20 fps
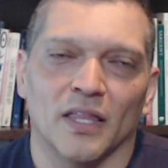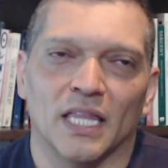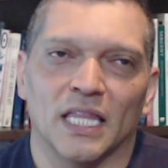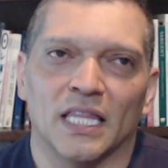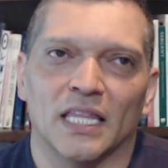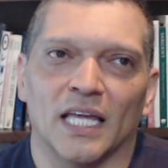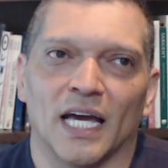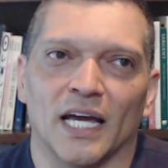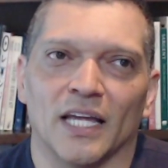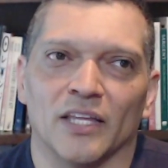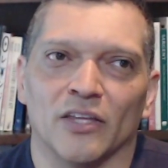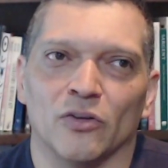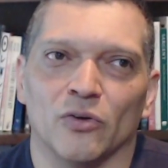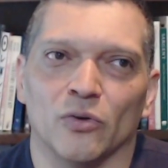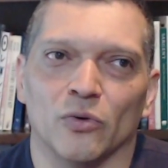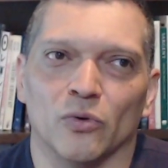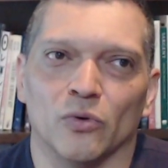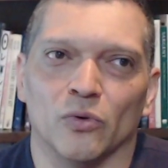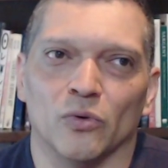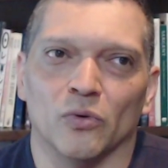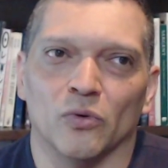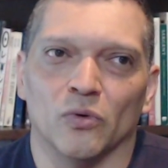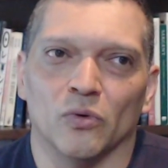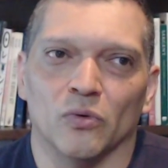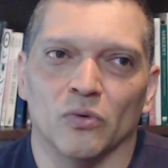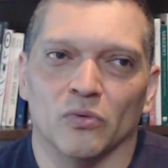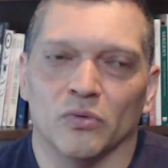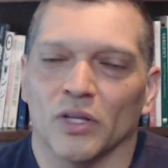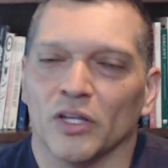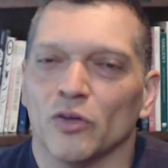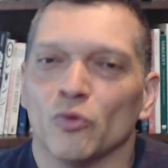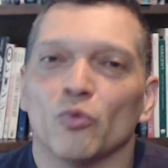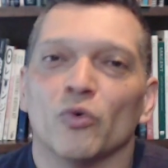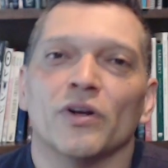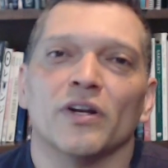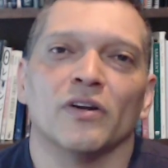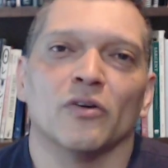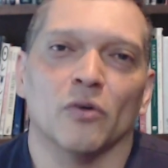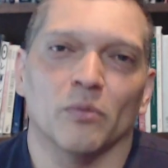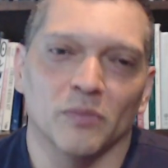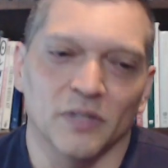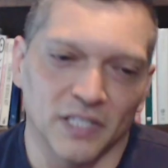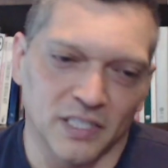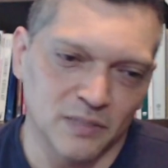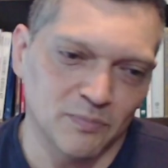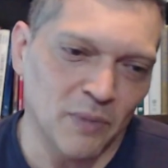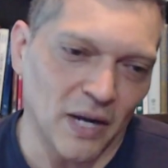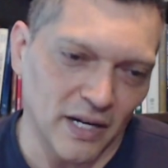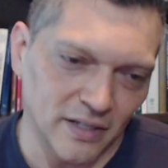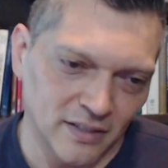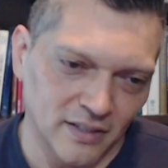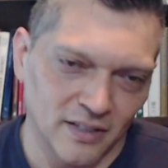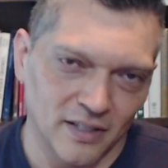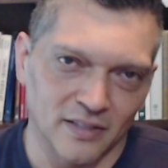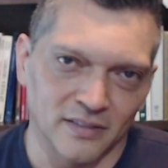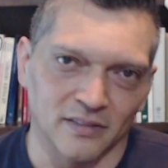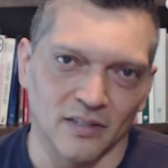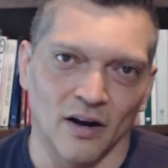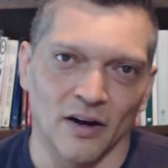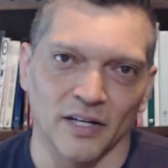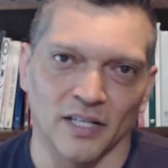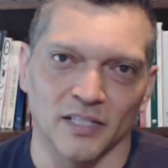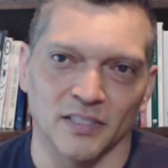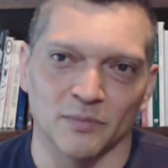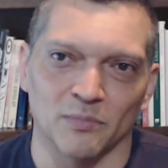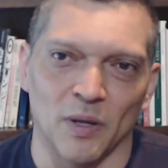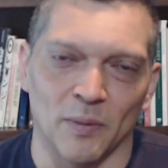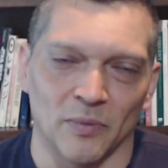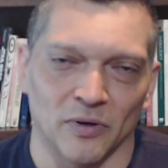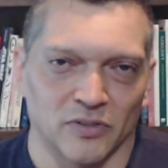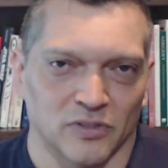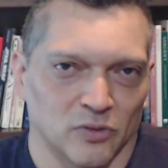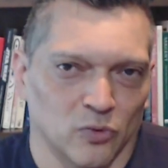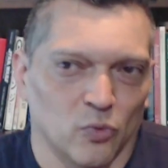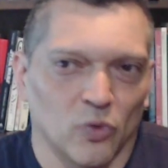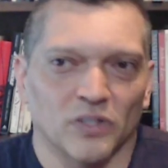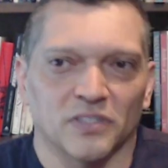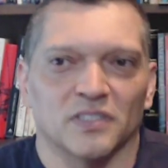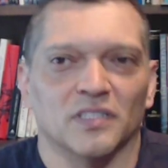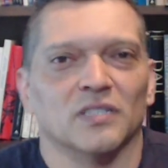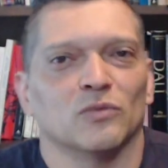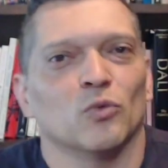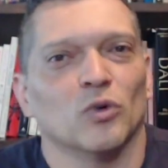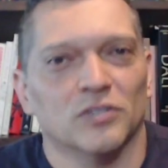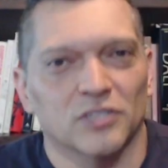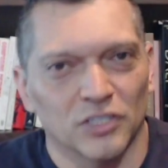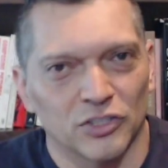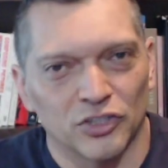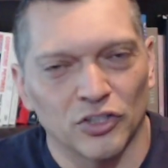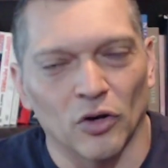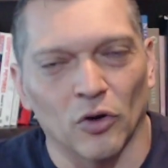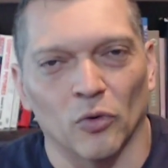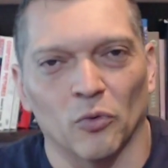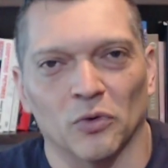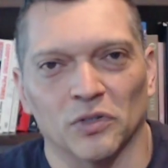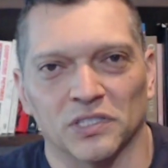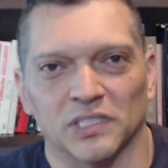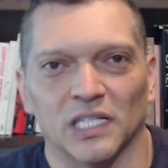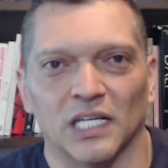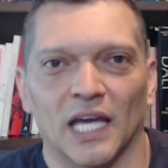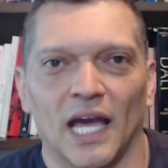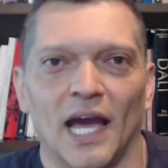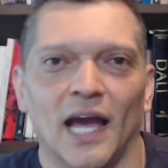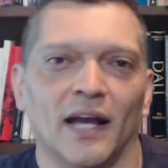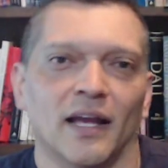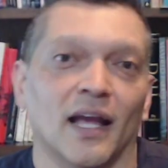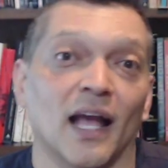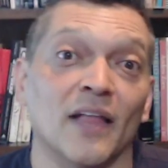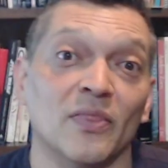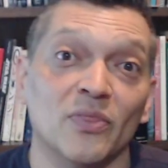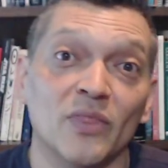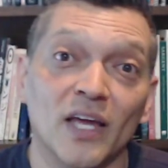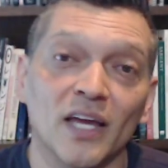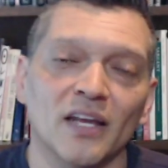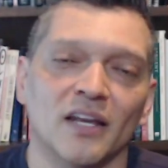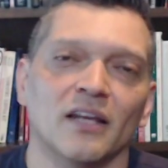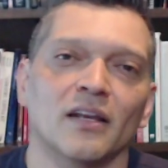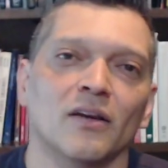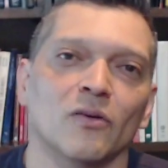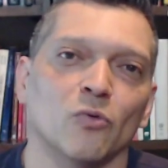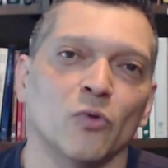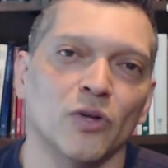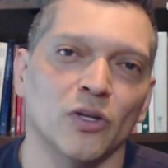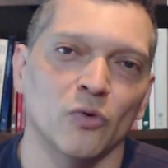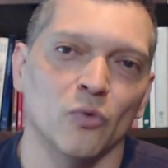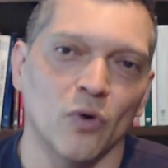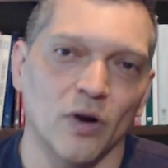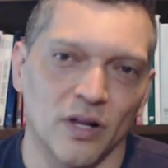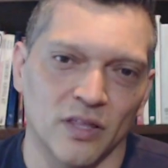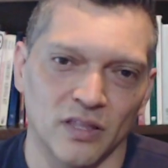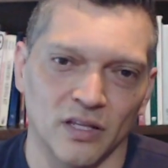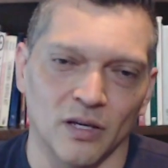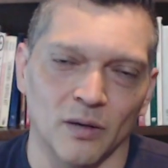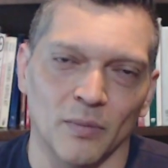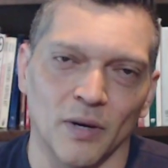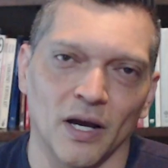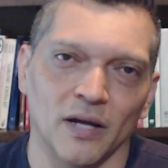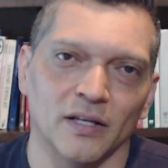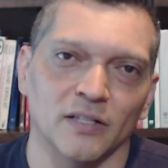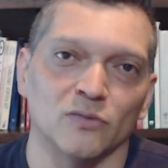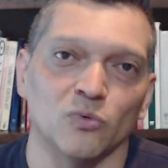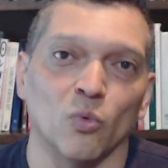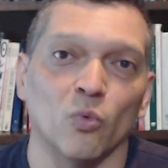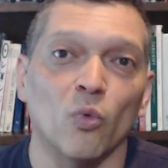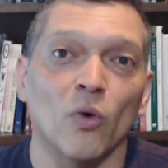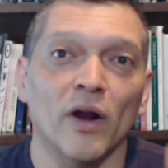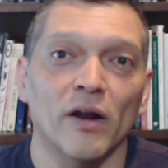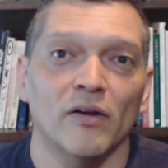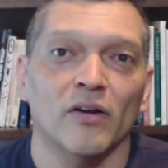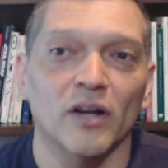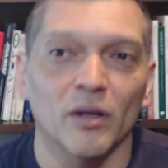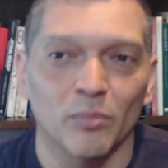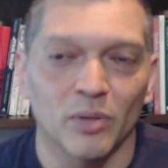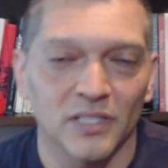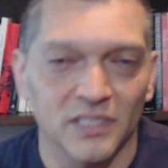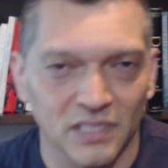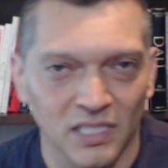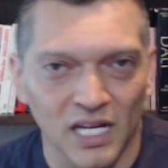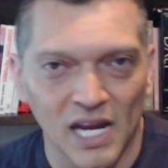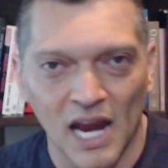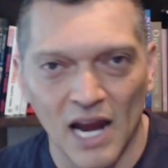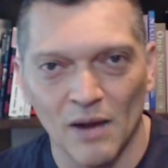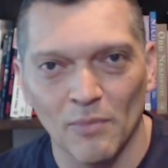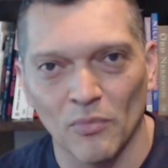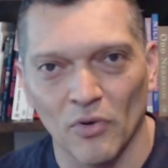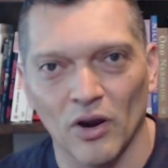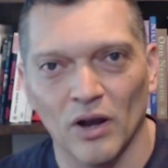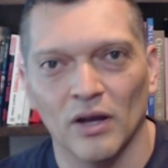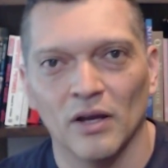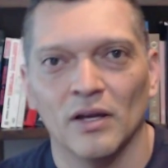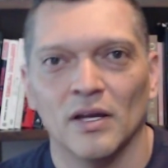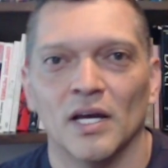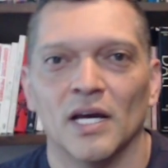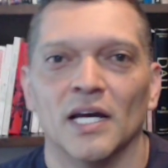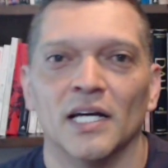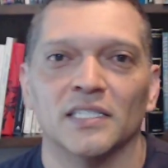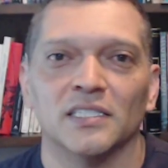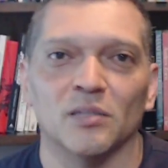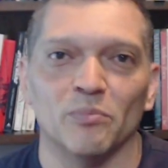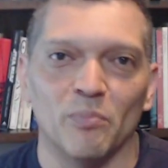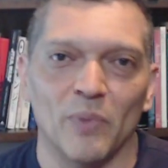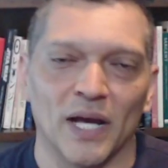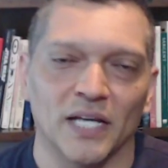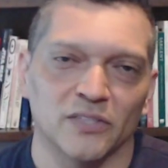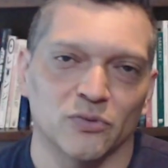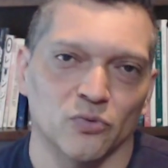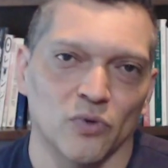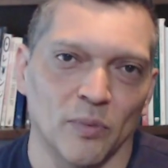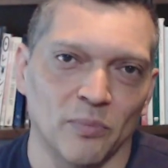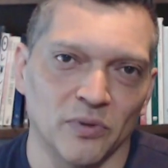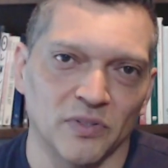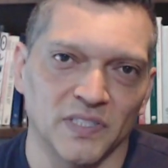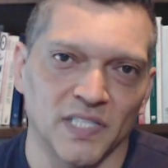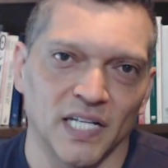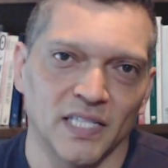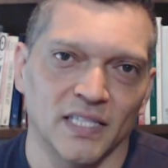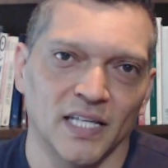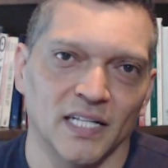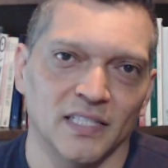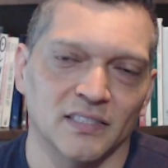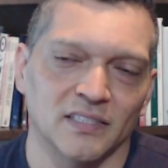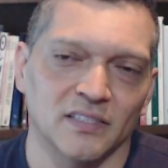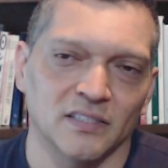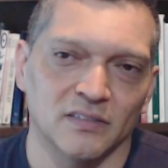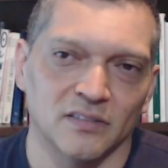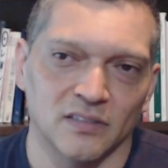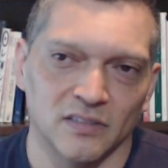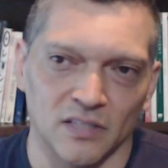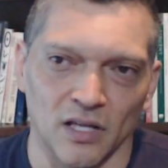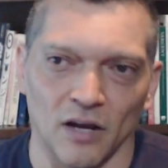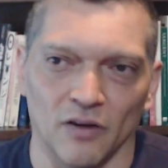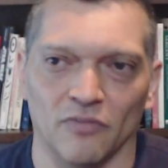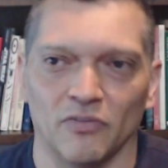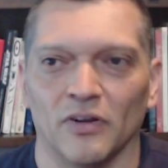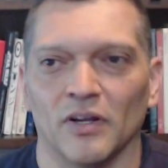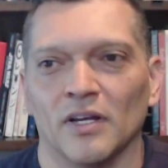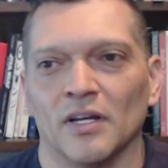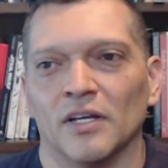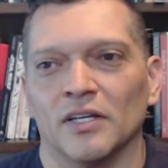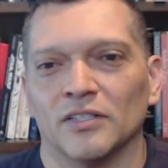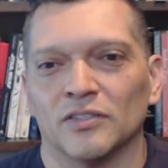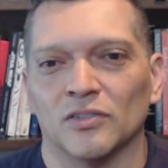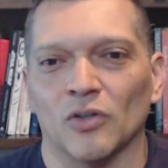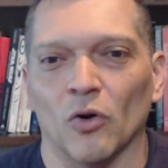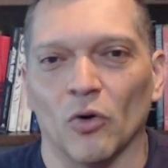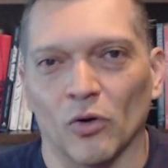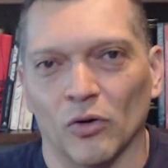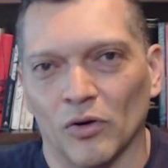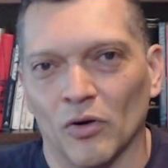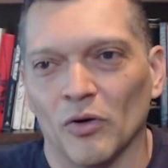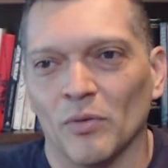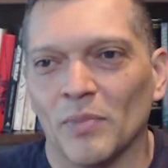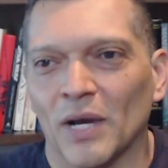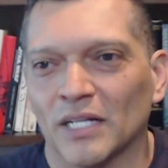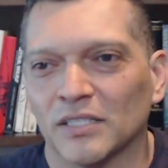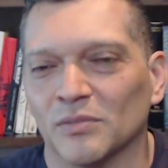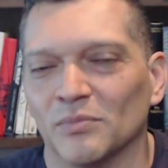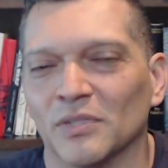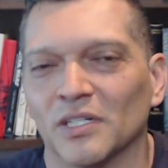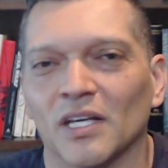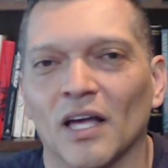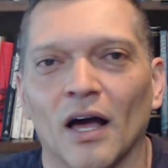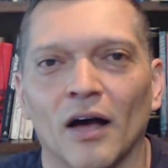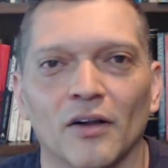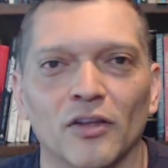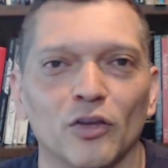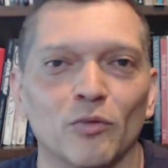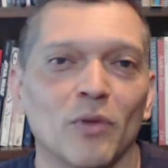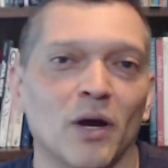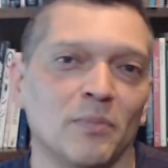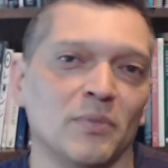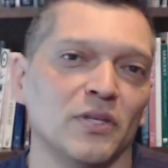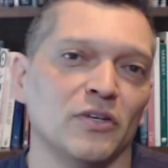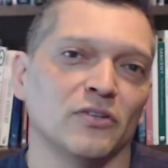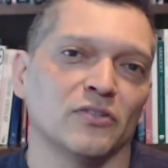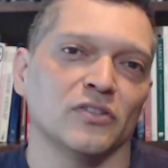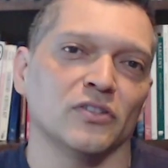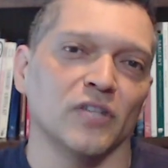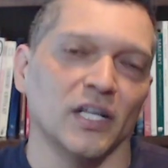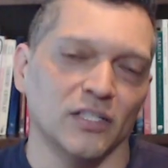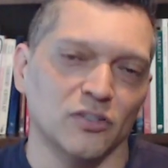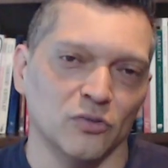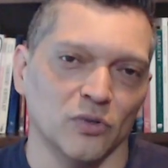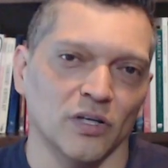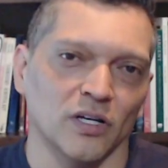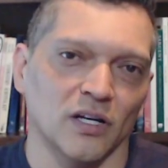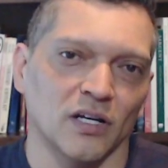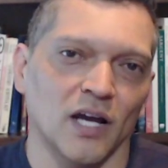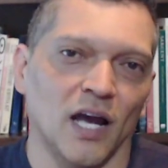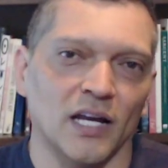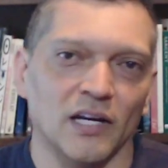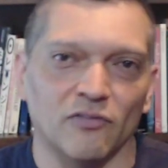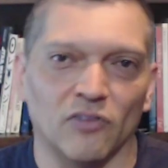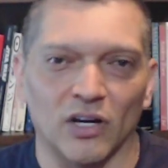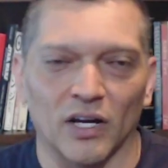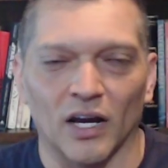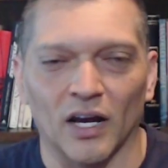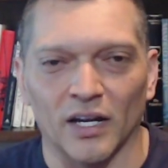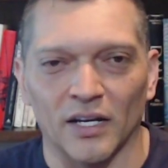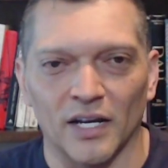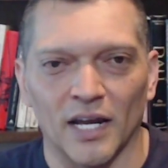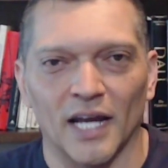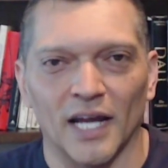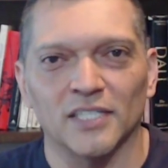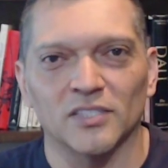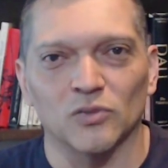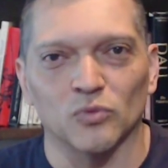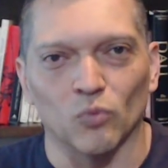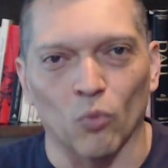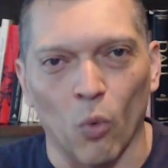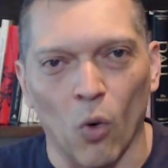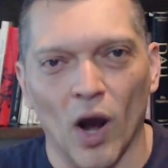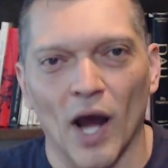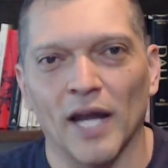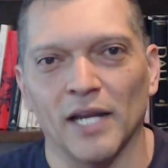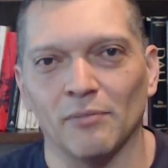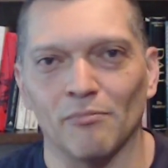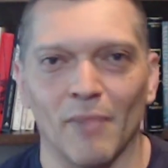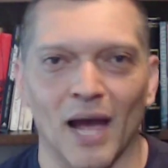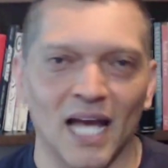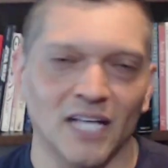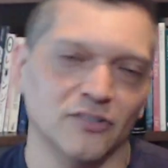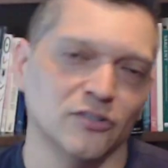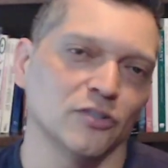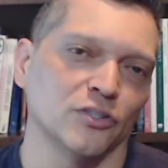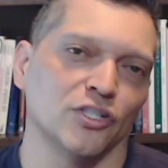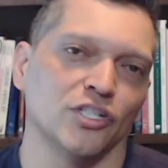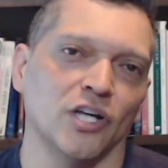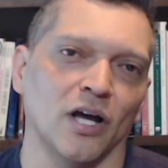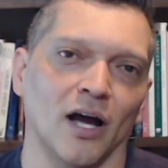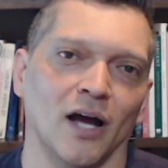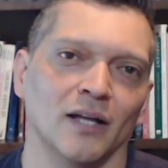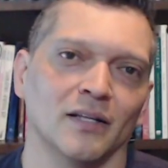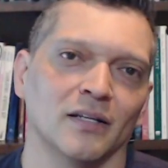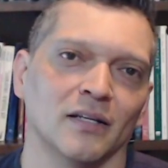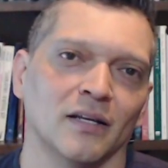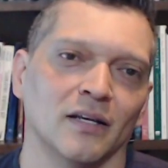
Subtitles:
that you wouldn't normally expect as an audience member. So where's the joke? Where's the gag? And then what you want to think about is where you're going to place the camera to best represent that stuff. So going back to Miguel, you might be used to like doing kind of a nice wide master shot